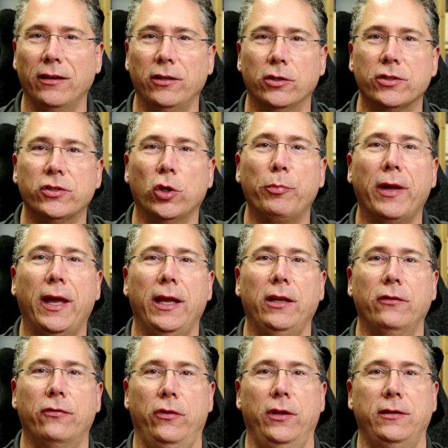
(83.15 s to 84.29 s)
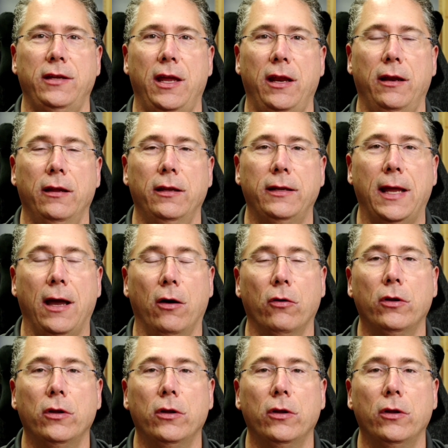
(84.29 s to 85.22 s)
You're still paying for the 10. Now,